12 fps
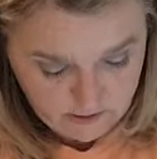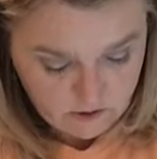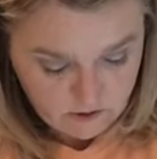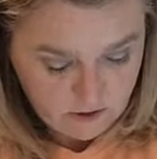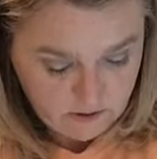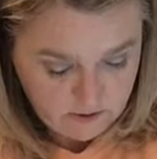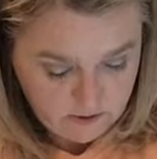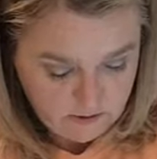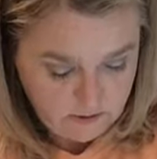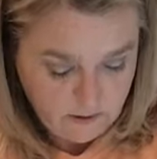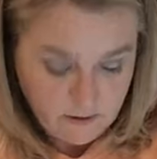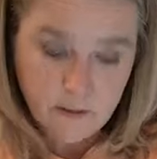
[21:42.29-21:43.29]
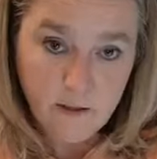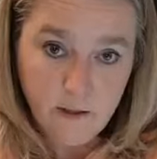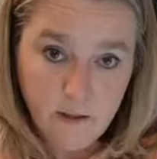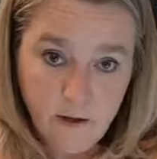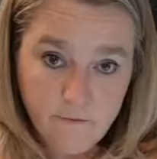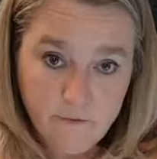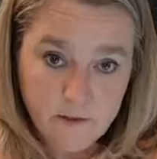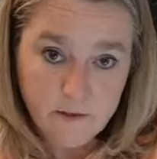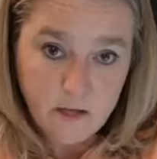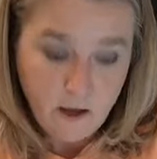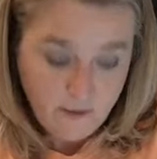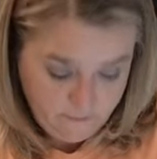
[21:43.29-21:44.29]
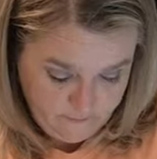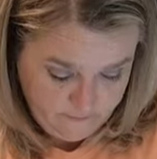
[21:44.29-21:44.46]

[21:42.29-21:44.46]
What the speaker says: just a little off the top.